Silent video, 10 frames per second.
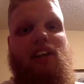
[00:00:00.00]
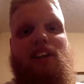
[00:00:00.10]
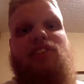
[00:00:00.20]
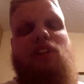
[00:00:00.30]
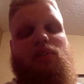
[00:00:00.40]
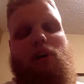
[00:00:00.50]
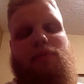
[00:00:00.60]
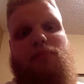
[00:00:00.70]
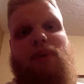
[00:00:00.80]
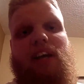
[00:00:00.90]
Still
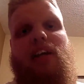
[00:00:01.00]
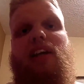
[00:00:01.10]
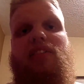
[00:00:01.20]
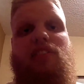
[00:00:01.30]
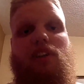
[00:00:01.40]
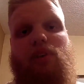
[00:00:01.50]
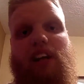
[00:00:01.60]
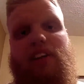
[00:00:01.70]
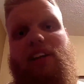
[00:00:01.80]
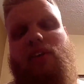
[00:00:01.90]
rubs a bit. I have to
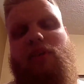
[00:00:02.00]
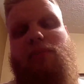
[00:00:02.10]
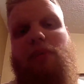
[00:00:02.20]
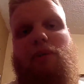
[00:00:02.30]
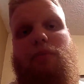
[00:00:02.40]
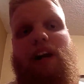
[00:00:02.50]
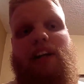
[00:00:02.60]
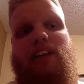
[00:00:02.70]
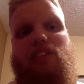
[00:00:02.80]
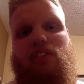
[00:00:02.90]
grind down the bumper
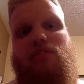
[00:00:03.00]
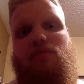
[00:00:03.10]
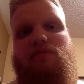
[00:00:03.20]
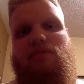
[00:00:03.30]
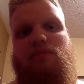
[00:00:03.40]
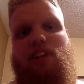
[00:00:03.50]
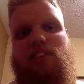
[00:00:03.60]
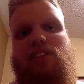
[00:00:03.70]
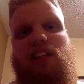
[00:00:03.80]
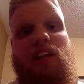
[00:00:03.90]
bracket just a
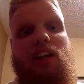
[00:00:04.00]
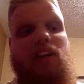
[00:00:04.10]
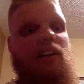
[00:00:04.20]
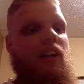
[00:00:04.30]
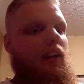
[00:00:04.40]
C hair.